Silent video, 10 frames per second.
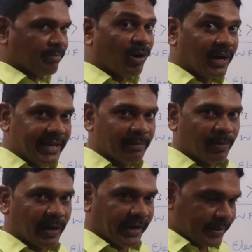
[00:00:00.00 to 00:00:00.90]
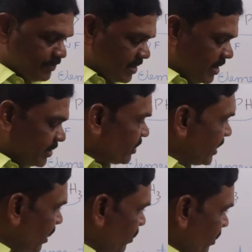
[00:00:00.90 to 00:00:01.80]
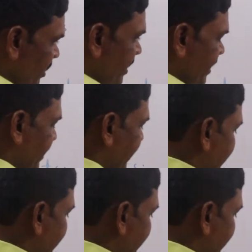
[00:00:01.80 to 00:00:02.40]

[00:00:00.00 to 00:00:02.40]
Boiling point. So now here